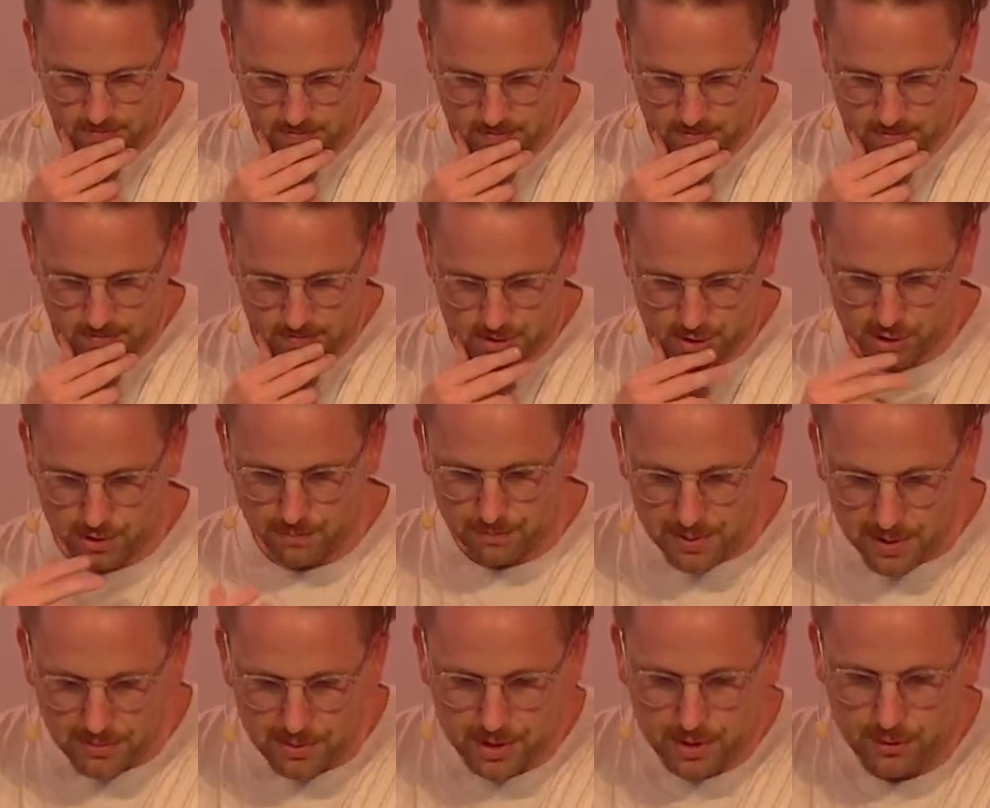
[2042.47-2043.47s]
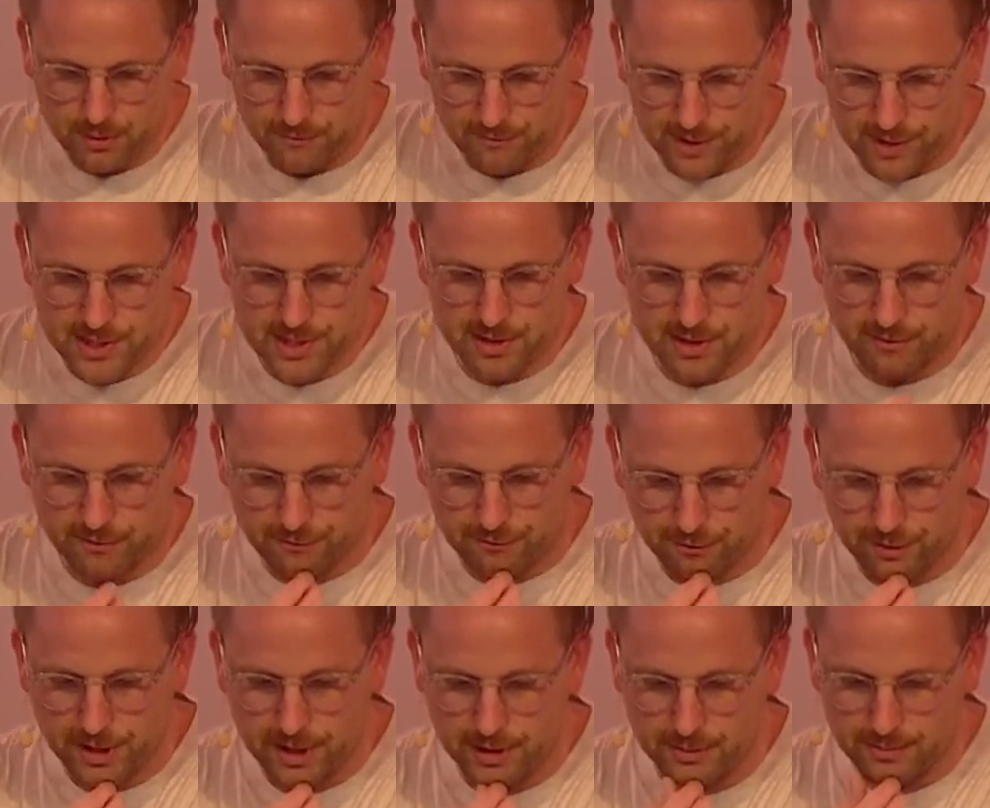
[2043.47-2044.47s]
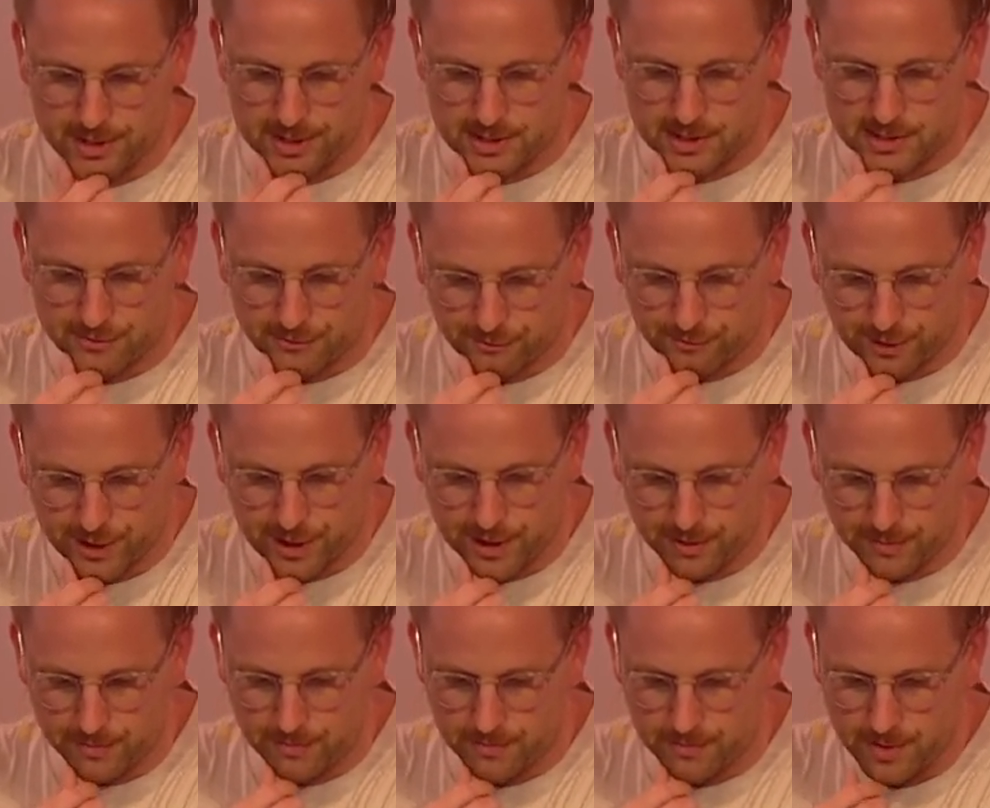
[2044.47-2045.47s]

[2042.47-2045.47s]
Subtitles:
So the biblical vision of freedom is this freedom